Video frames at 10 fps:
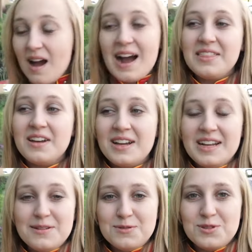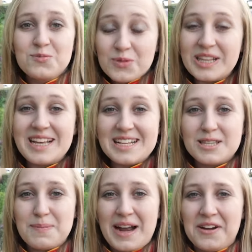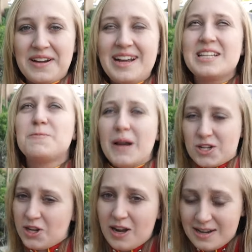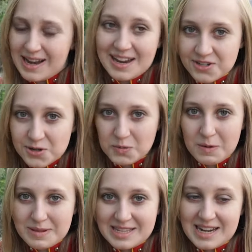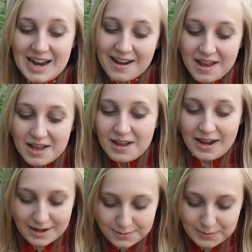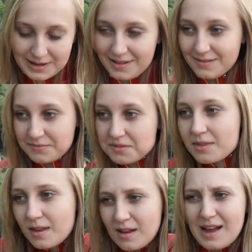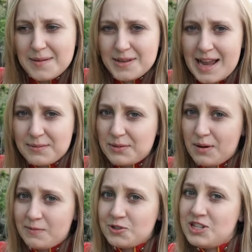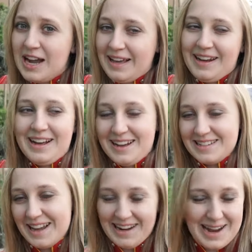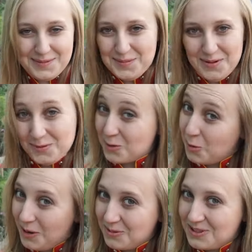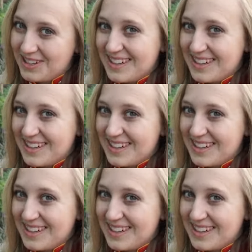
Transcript: I thought it was really inspiring, especially on National Women's Day, and well, I'm in Captain Marvel's jacket. I gotta say, Captain Marvel quote.